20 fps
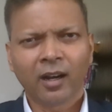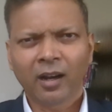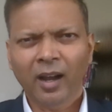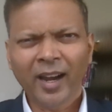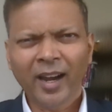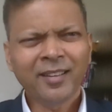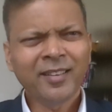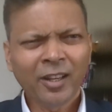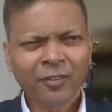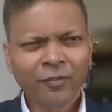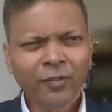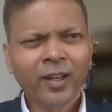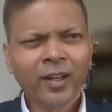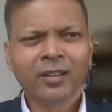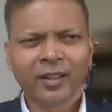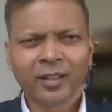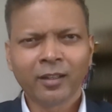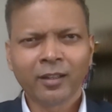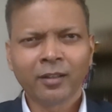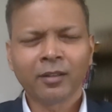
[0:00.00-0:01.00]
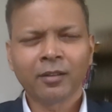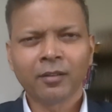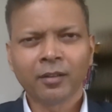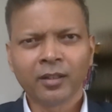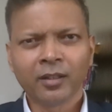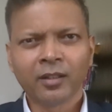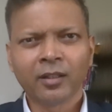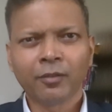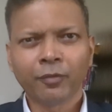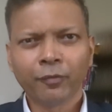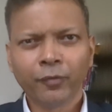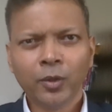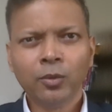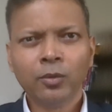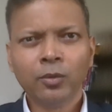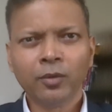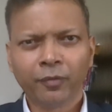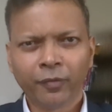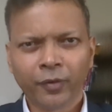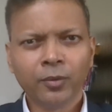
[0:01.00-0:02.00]
and they will in a
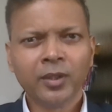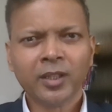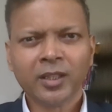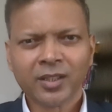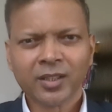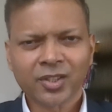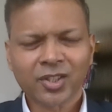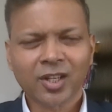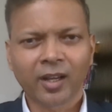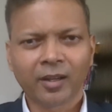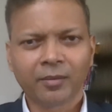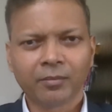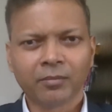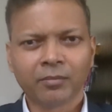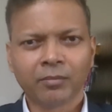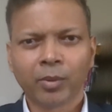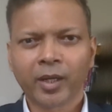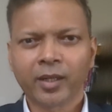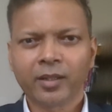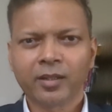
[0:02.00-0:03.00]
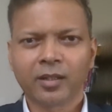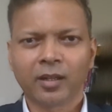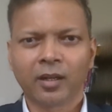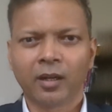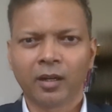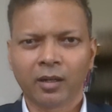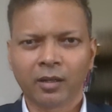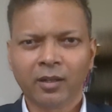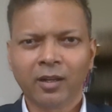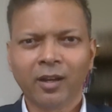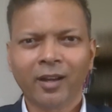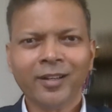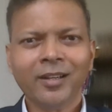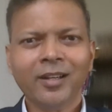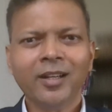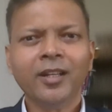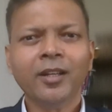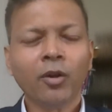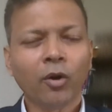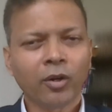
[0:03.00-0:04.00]
few years time. But
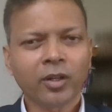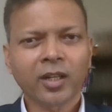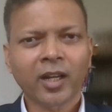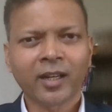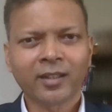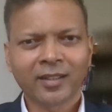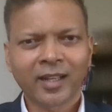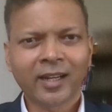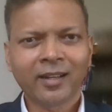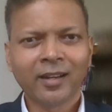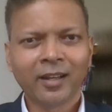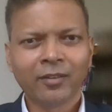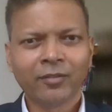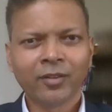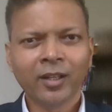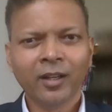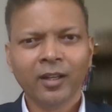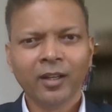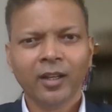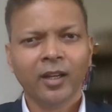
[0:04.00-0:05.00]
currently not at that level.